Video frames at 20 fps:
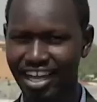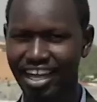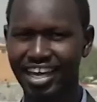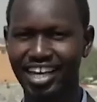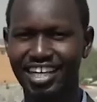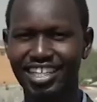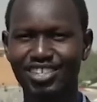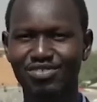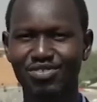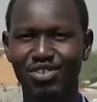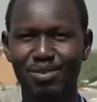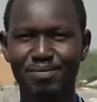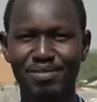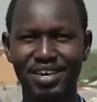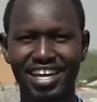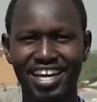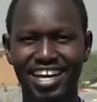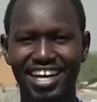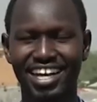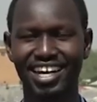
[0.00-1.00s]
And it is from
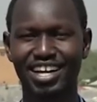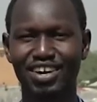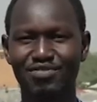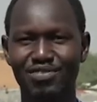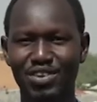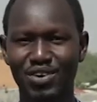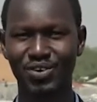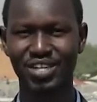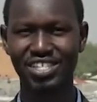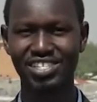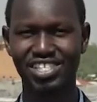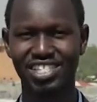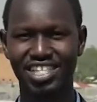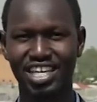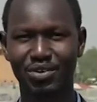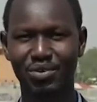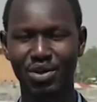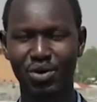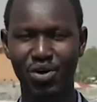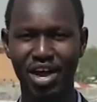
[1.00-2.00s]
here, viewers,
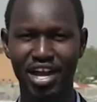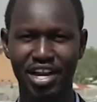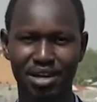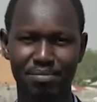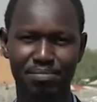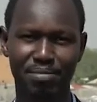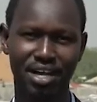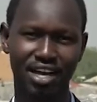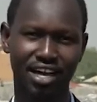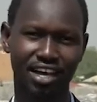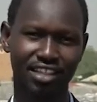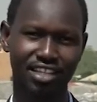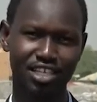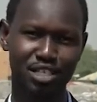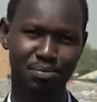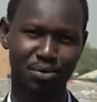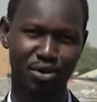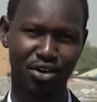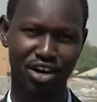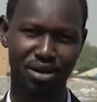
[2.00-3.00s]
that we wind up
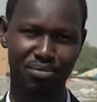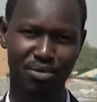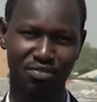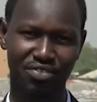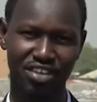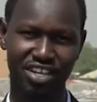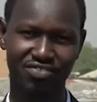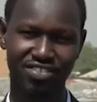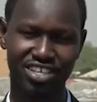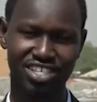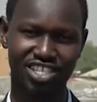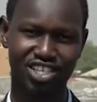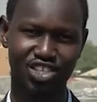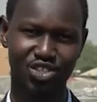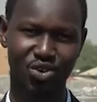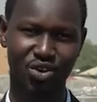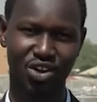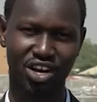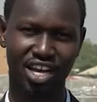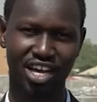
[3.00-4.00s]
this program of the Investors
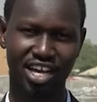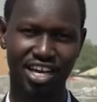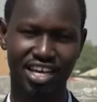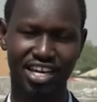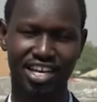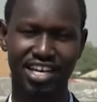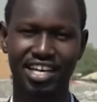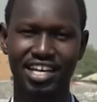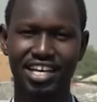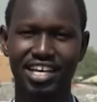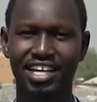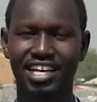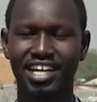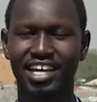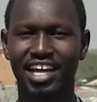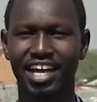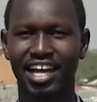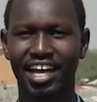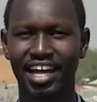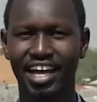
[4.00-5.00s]
Corner,
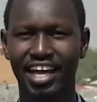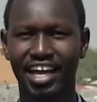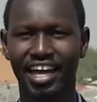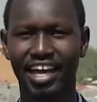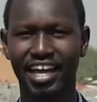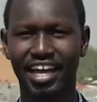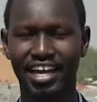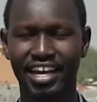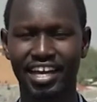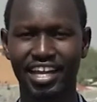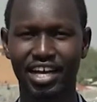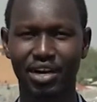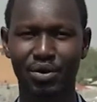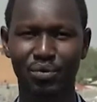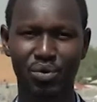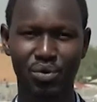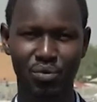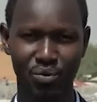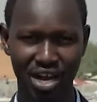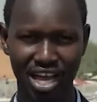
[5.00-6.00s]
and
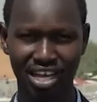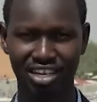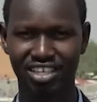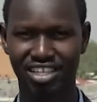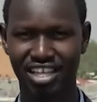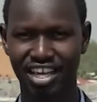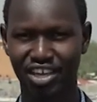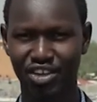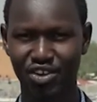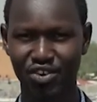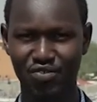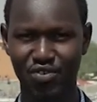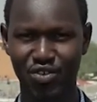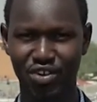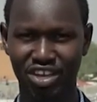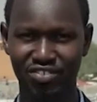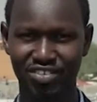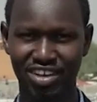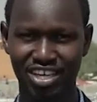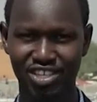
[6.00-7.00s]
we would like to thank you
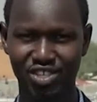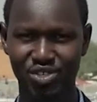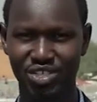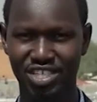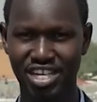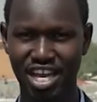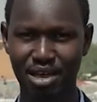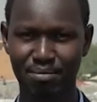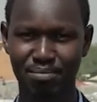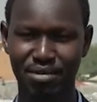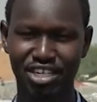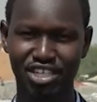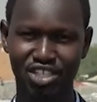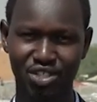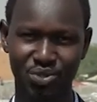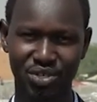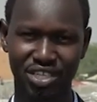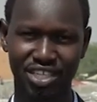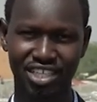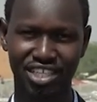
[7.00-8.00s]
for giving us your time and
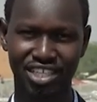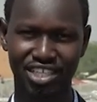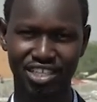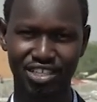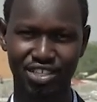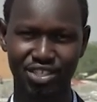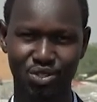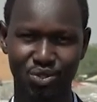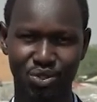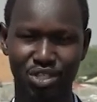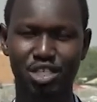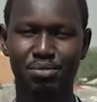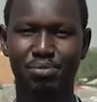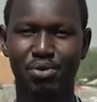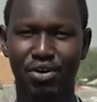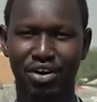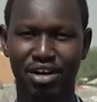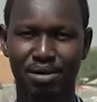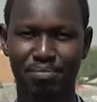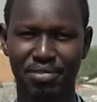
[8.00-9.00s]
tuning to this
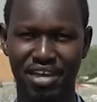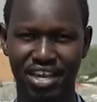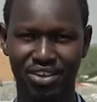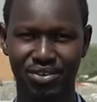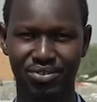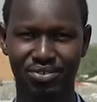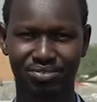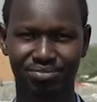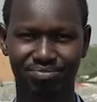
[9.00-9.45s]
program. Thank you.